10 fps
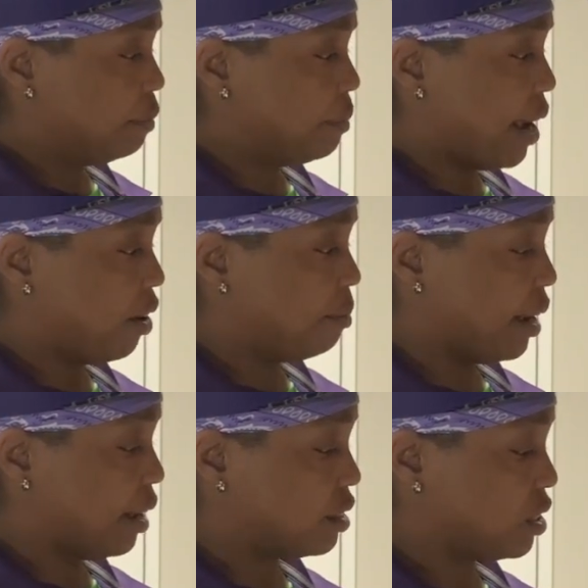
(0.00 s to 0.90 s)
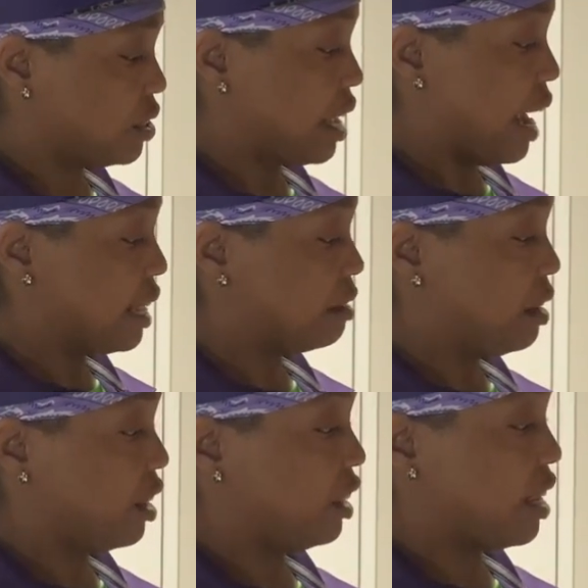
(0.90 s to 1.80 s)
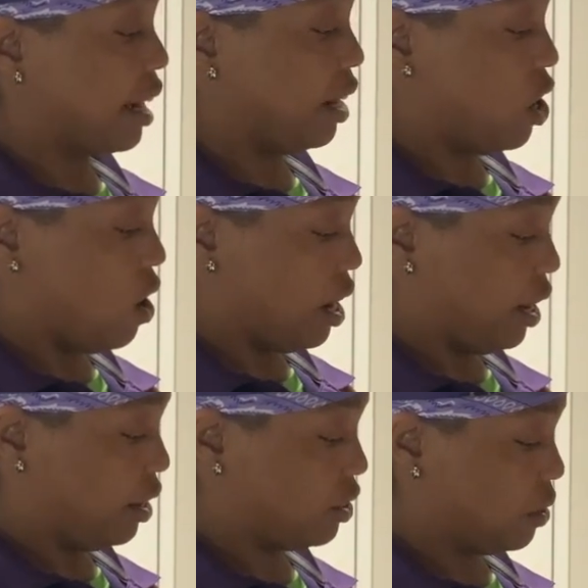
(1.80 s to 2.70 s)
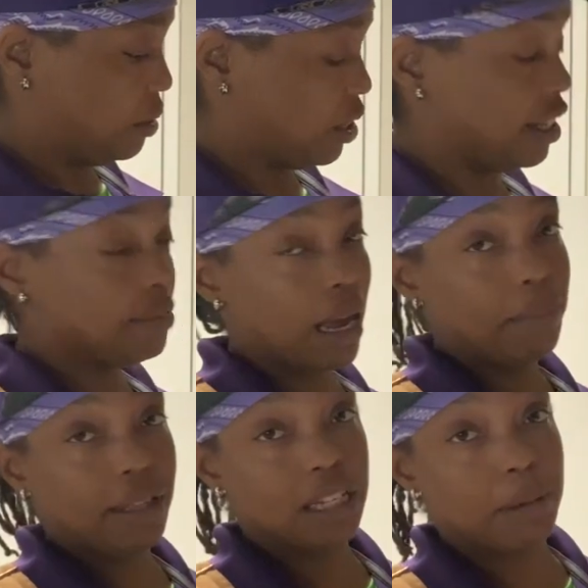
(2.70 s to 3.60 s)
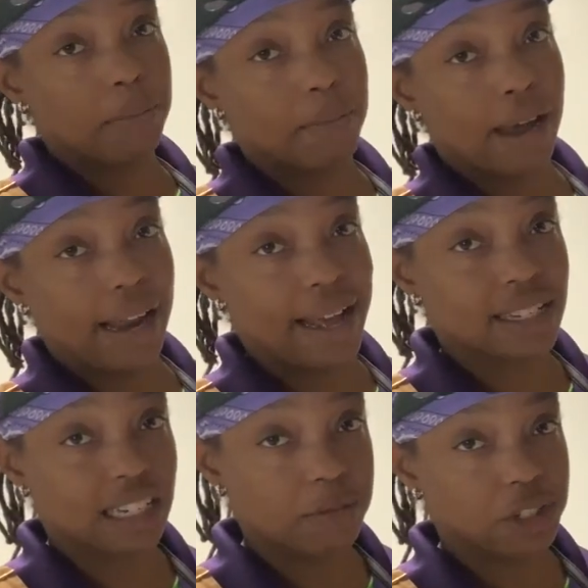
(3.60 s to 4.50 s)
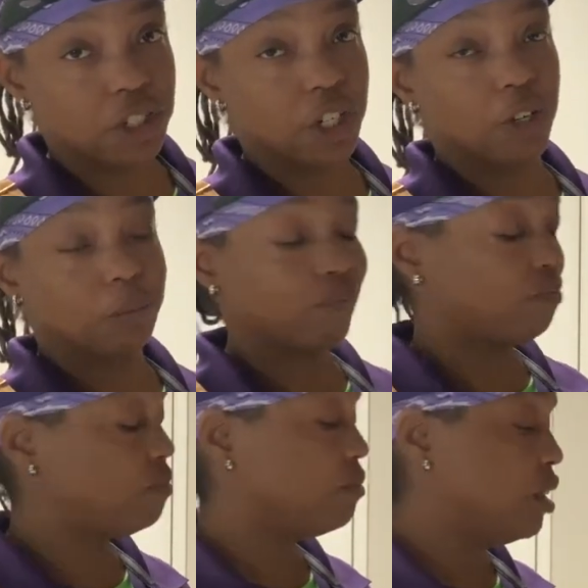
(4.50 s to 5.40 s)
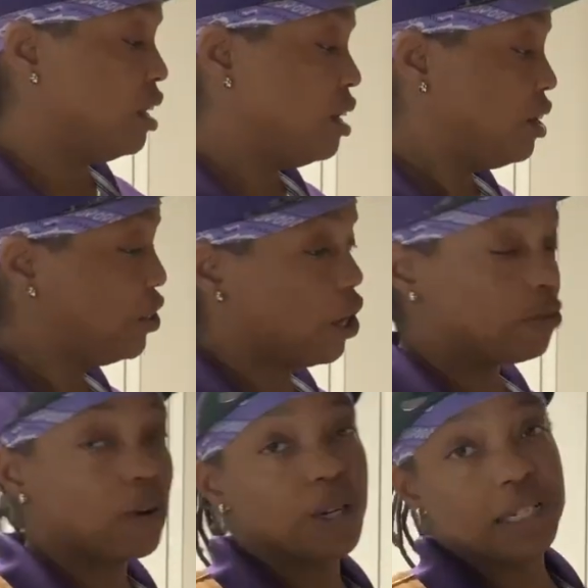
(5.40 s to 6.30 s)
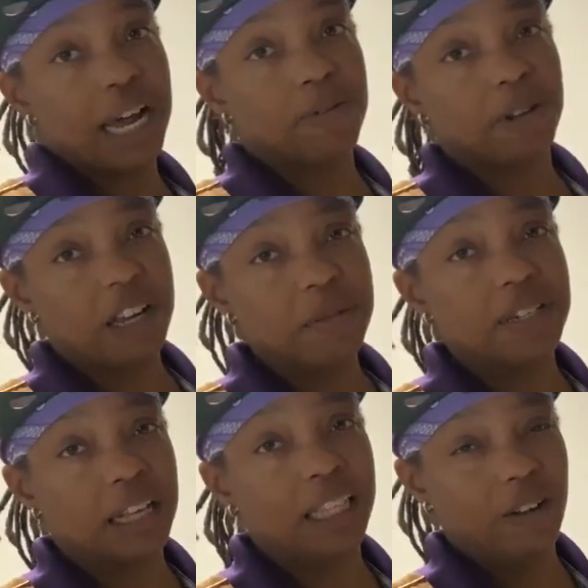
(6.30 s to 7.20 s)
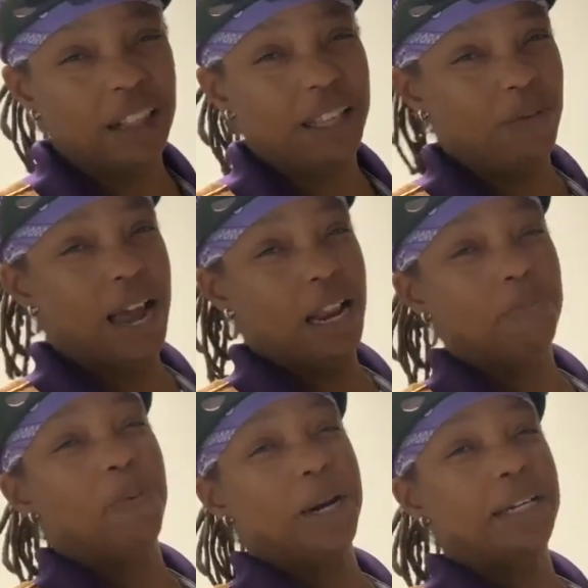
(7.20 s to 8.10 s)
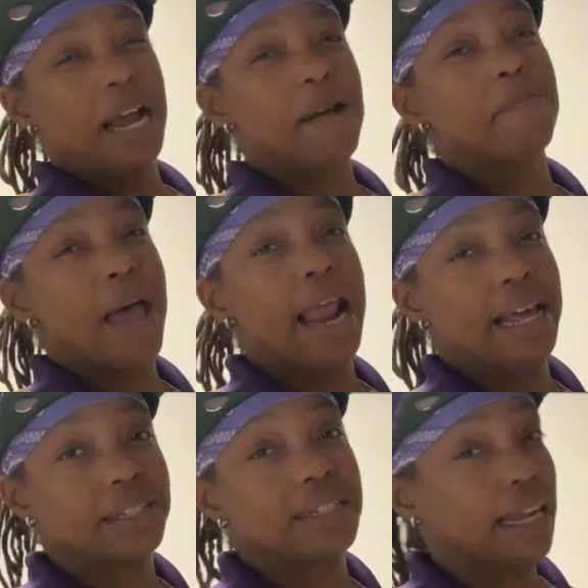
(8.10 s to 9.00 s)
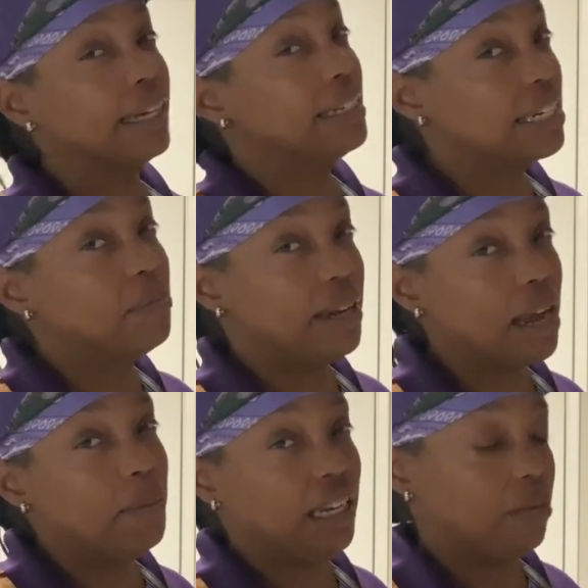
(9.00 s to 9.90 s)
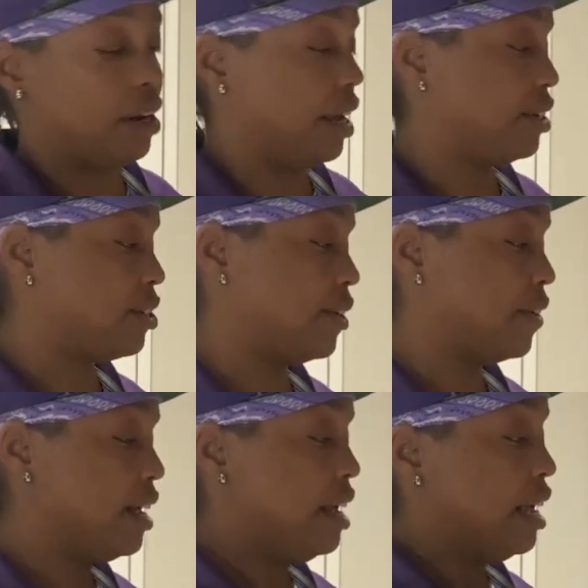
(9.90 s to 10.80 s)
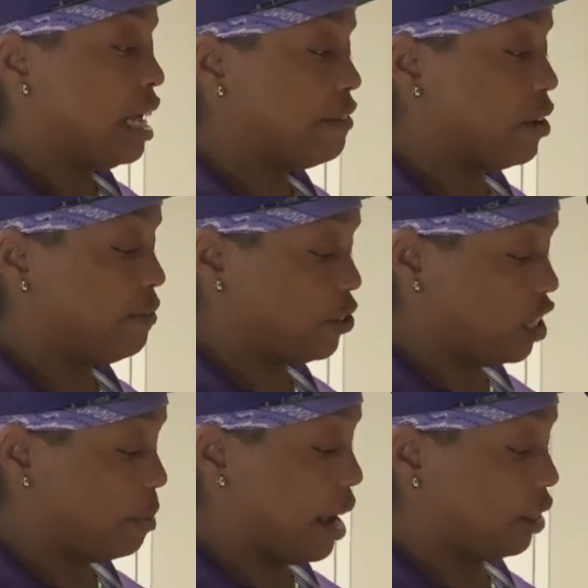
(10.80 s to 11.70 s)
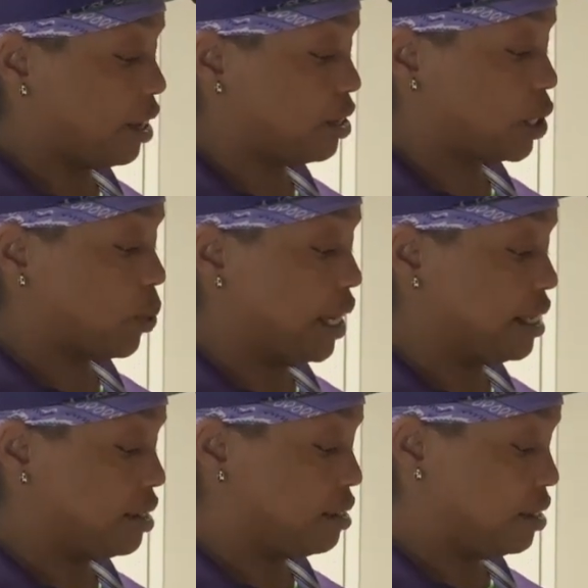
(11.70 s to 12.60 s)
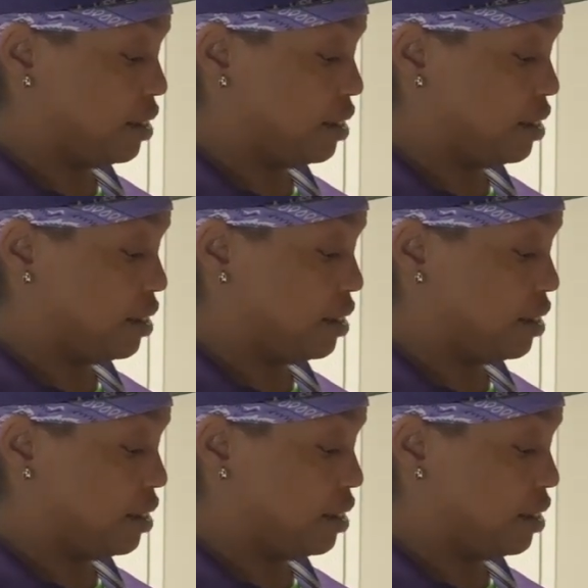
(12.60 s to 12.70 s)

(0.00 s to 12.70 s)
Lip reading: Man, oh man. So see, I got some other things I need to go on here. So this might be my last lemon show. As far as life with lemons, I think we got a pretty down pat as to, like, it's lemonade be lemonade. So if you see me out there squeezing,